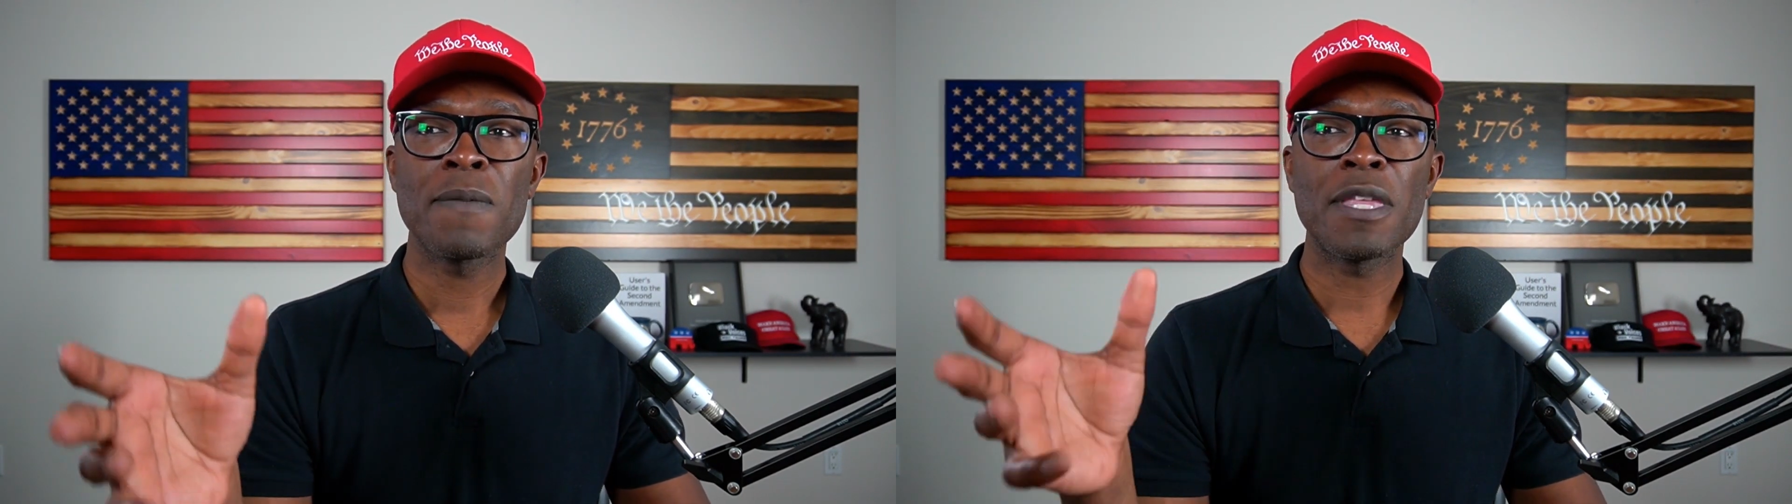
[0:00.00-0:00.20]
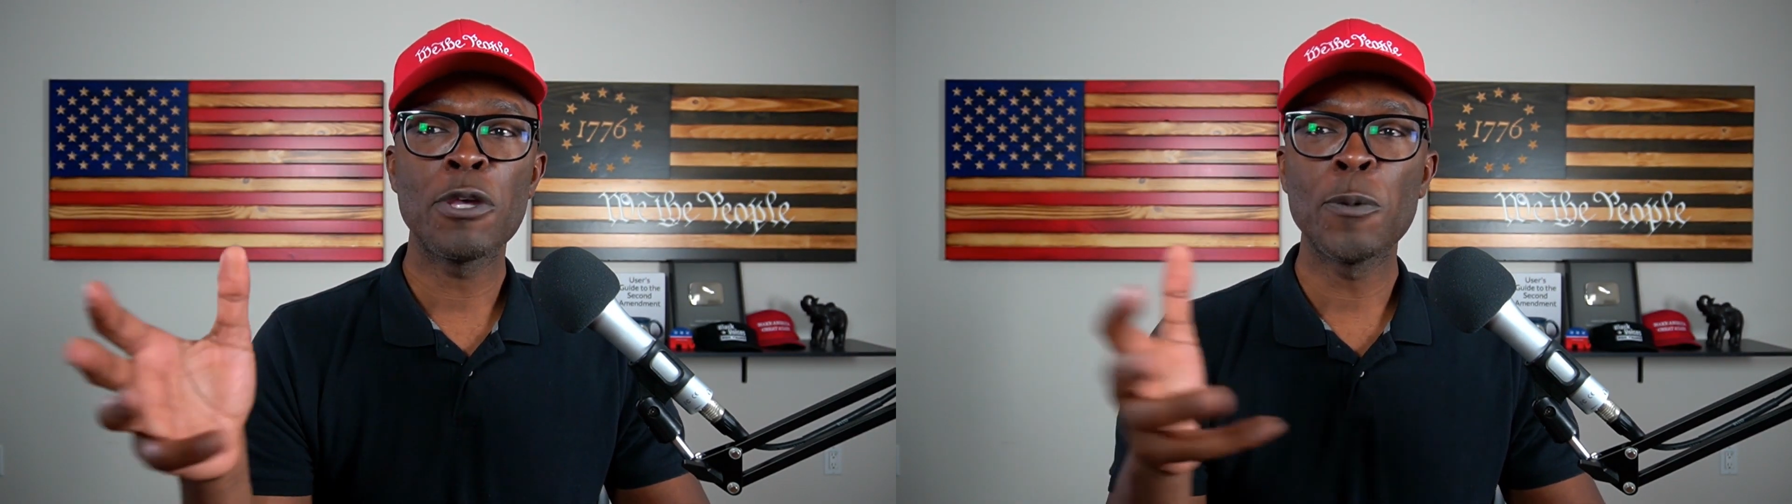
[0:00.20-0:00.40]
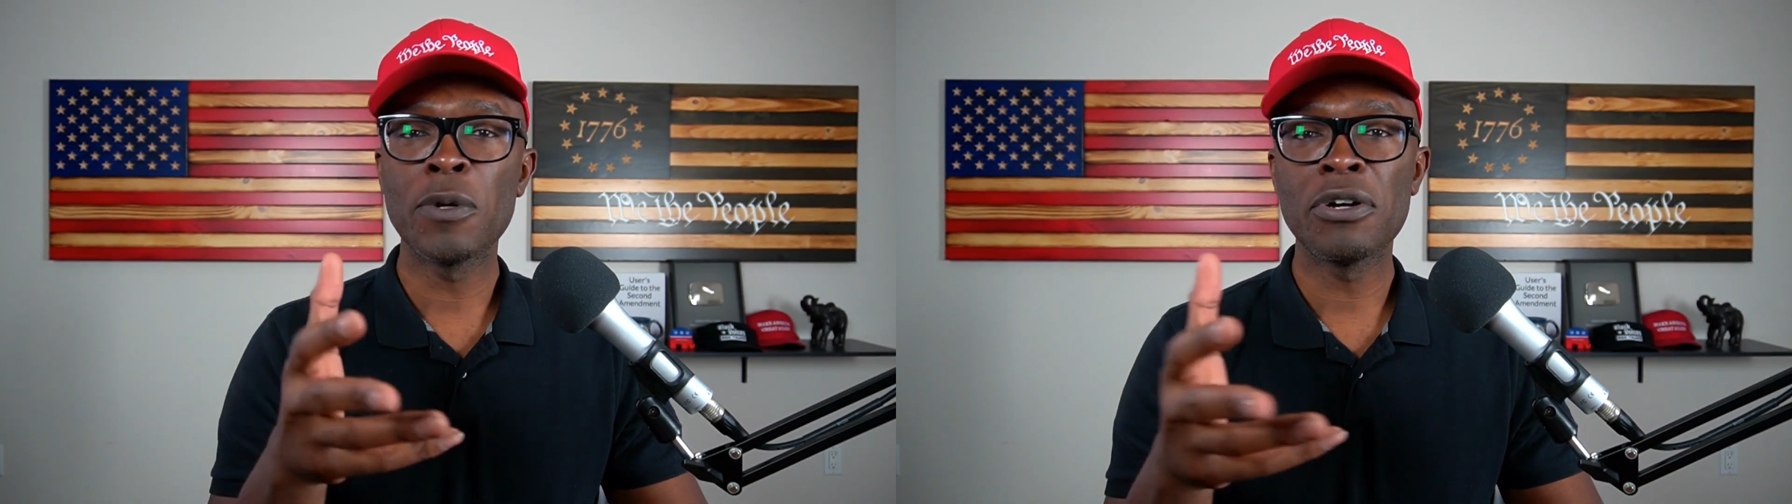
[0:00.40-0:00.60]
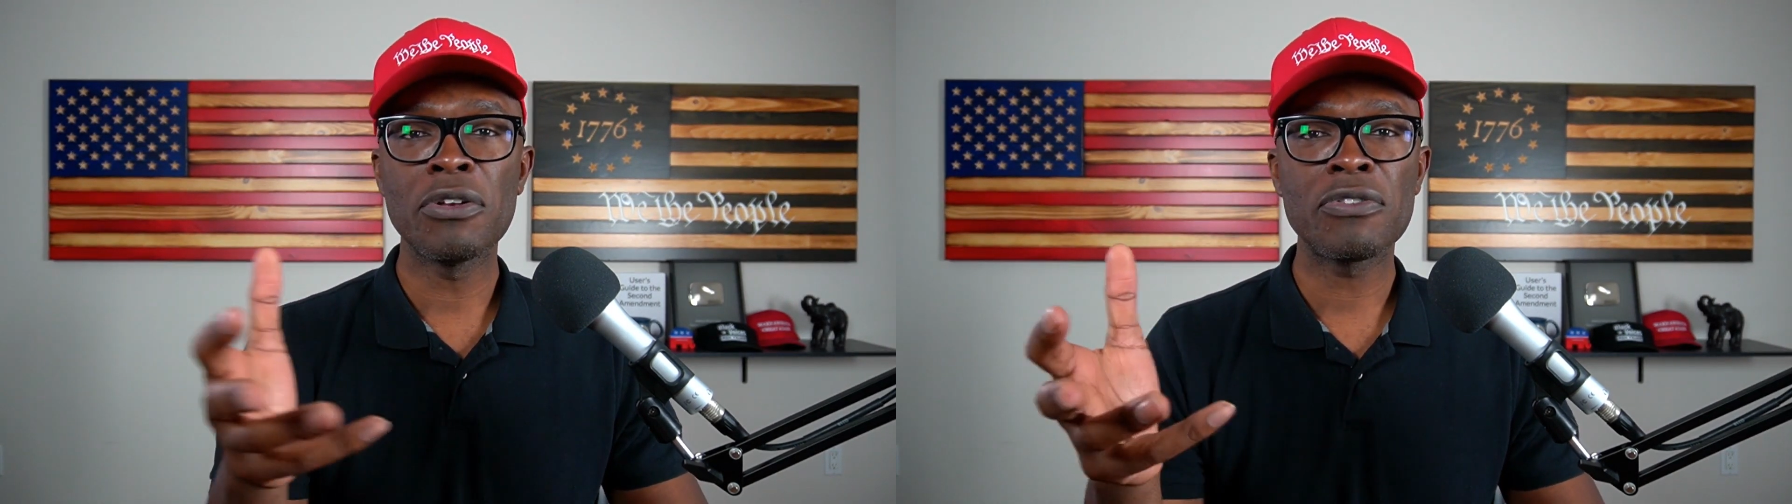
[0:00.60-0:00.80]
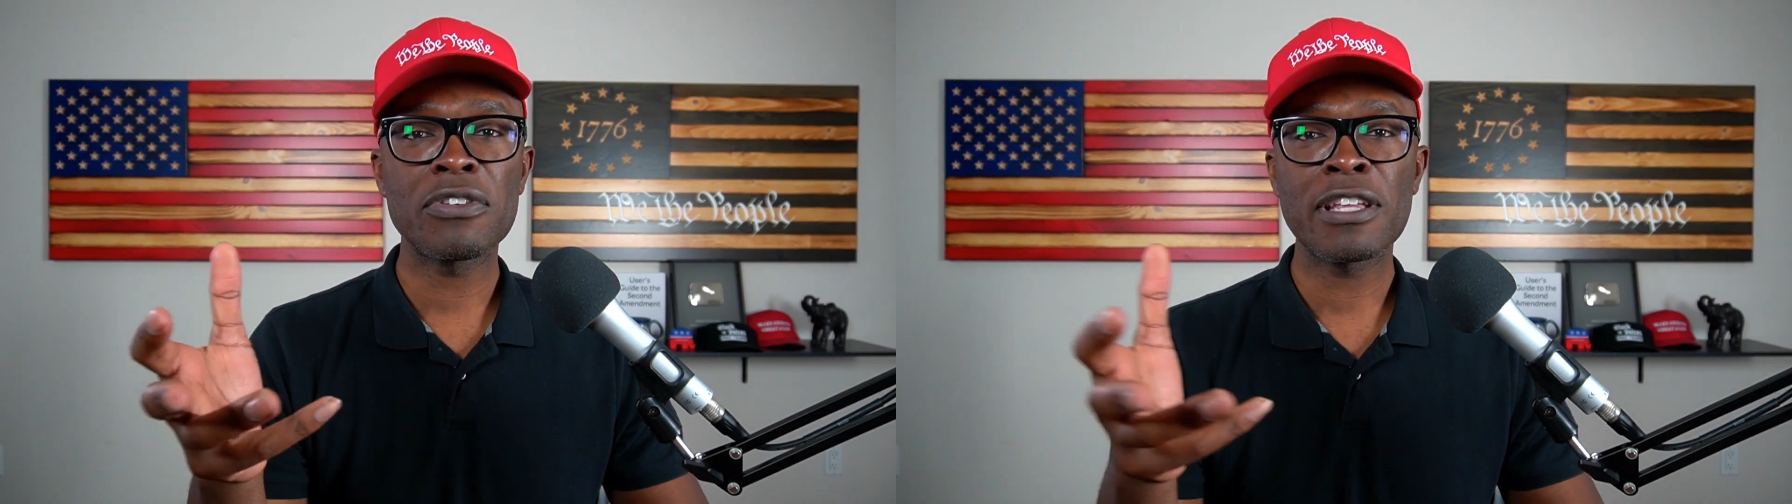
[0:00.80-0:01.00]
it
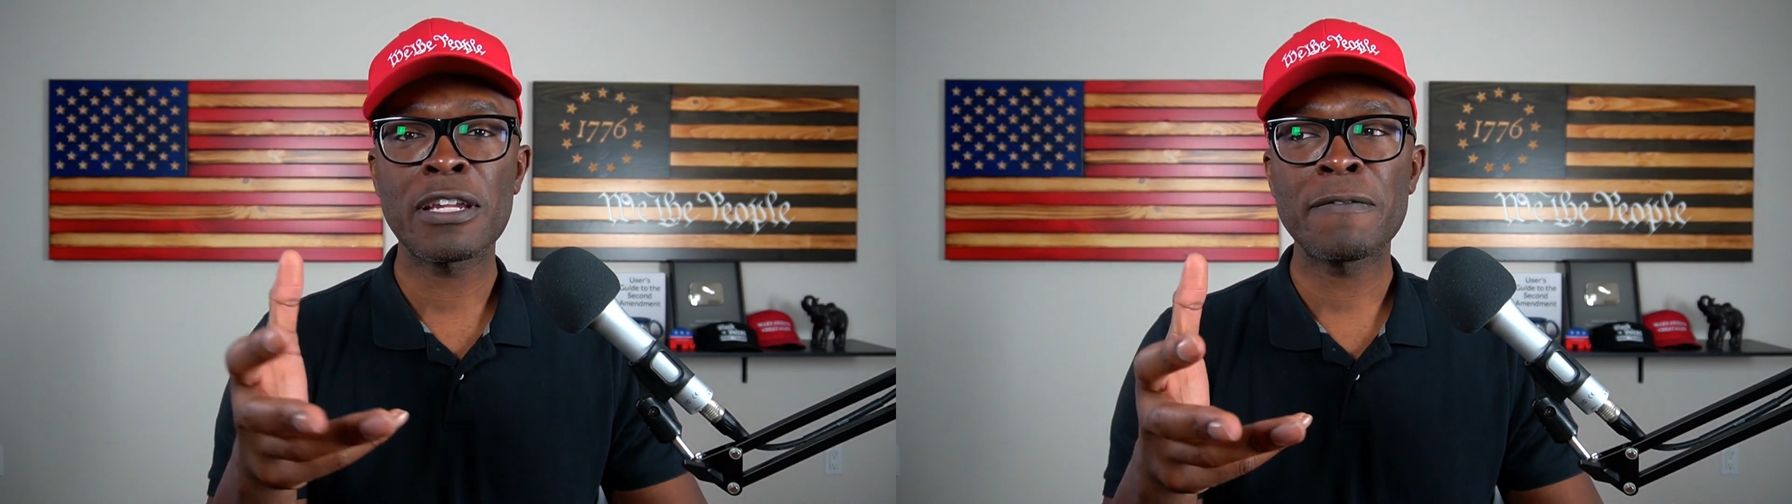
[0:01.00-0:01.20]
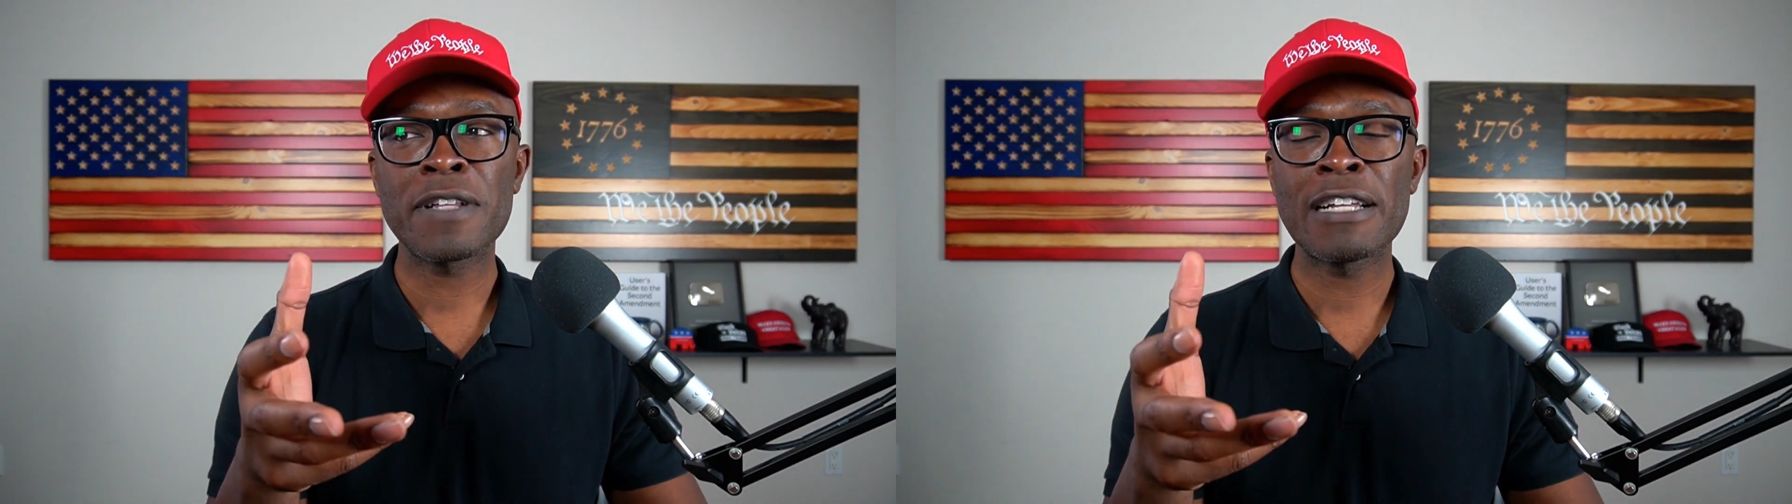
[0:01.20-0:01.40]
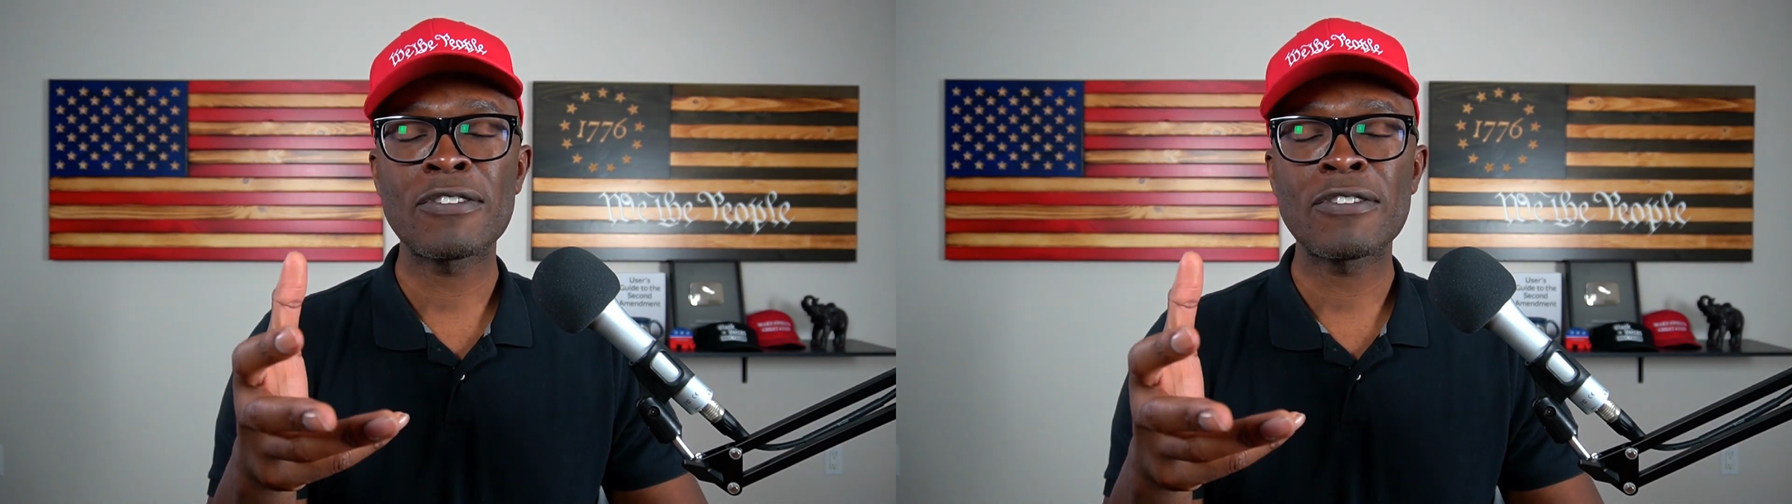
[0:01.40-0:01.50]
was kind of like